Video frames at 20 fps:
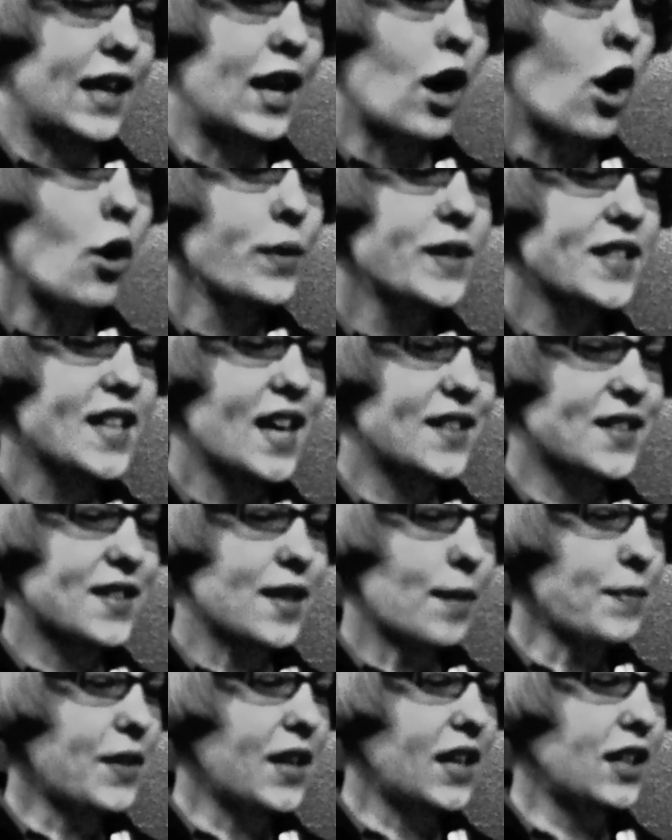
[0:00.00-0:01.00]
They always had
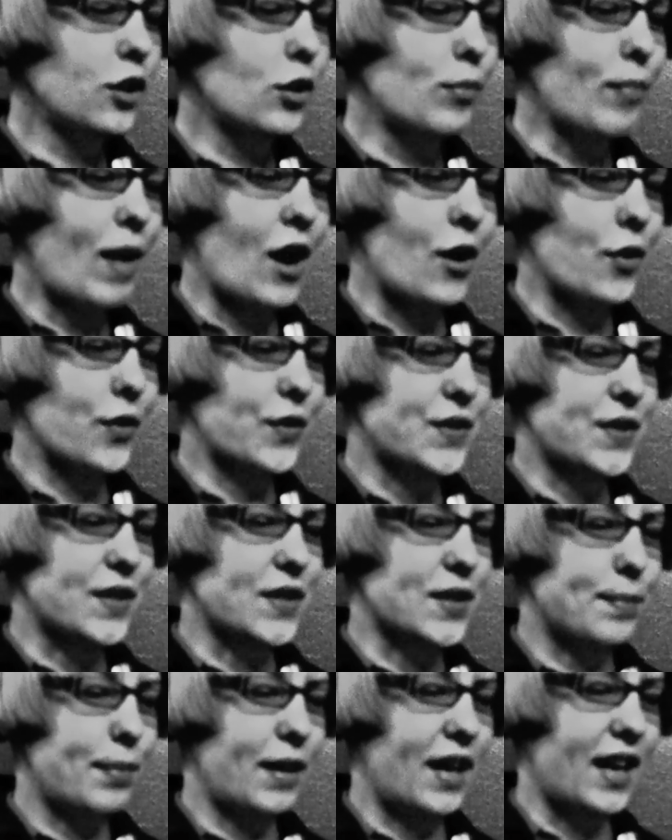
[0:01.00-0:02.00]
something in their mouths
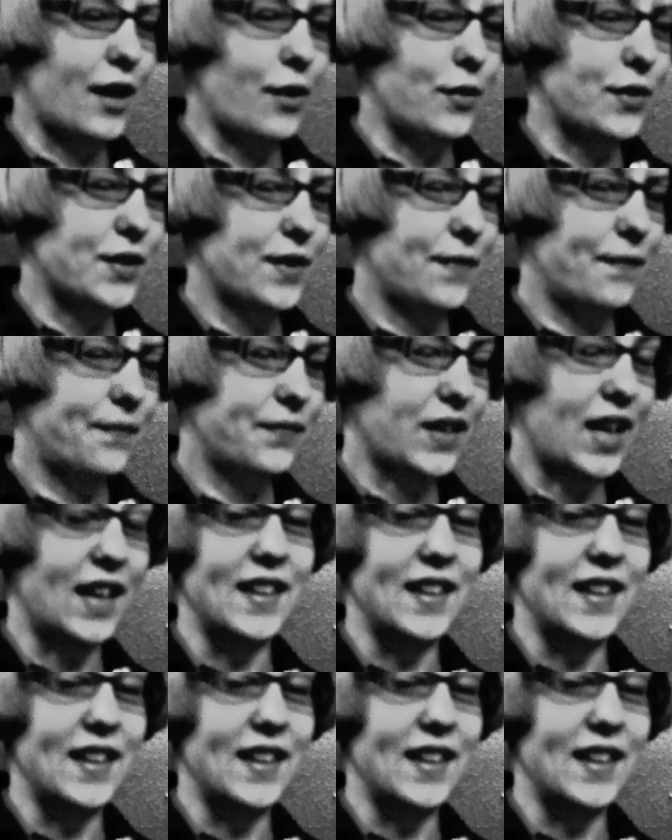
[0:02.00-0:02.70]
to spit out,